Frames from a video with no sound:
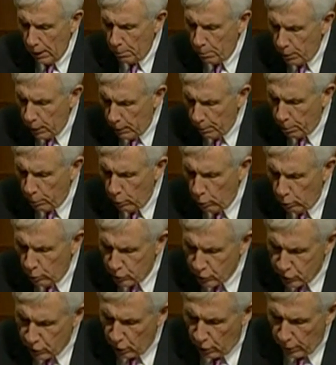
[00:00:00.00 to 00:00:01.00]
People who
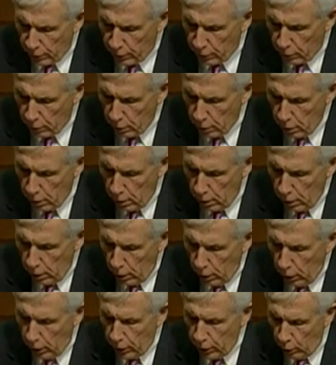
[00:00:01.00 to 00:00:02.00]
stutter
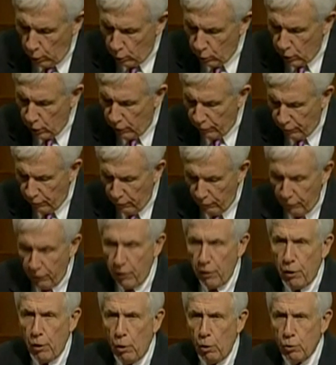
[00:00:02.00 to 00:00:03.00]
are no different
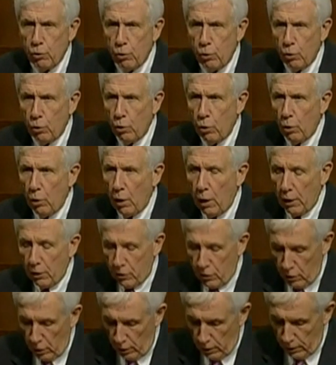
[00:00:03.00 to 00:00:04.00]
from those who do not
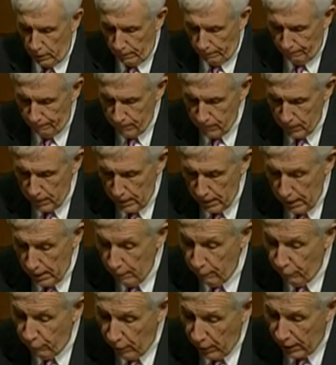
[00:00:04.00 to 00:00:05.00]
stutter.
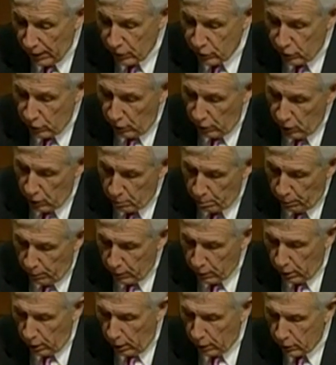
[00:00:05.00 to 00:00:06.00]
In fact, studies
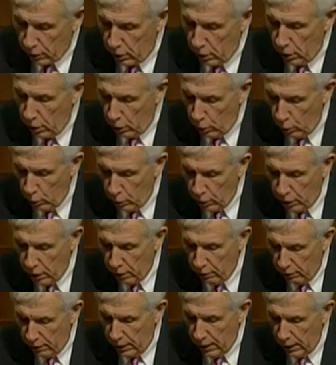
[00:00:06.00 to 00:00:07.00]
by Dr. Ehud
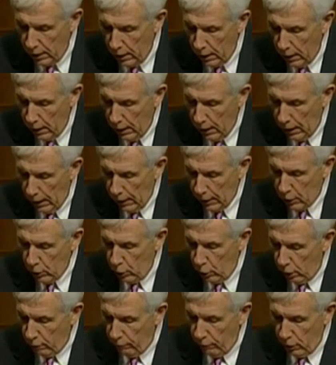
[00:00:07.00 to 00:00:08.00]
Uri at the
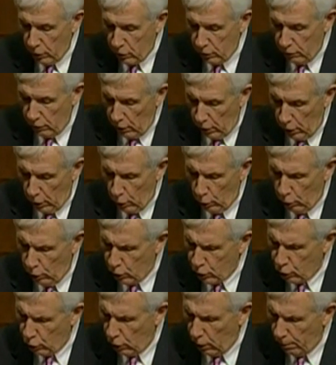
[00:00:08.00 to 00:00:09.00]
University of
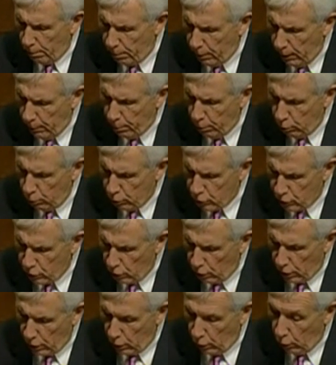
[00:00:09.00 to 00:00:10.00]
Illinois show that people who
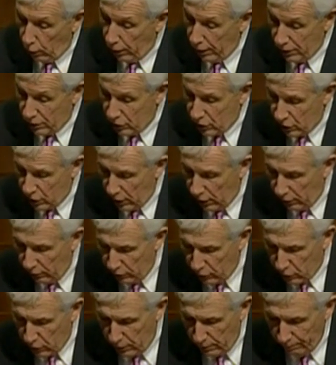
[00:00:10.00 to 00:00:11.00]
stutter are as
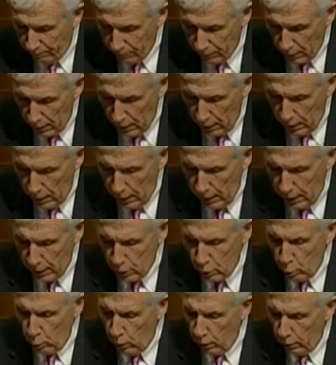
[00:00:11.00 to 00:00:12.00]
intelligent and
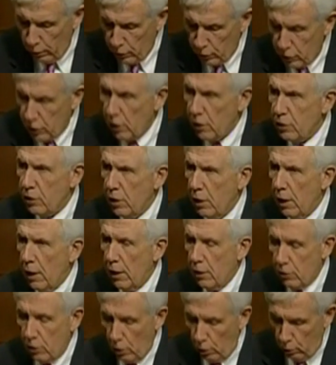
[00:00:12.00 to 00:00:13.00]
as well-adjusted
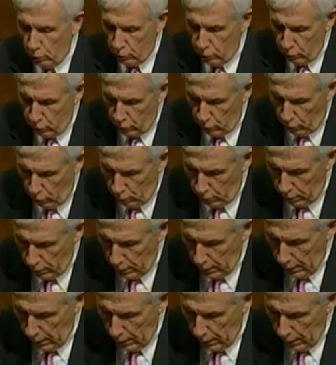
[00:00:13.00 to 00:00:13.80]
as those who don't.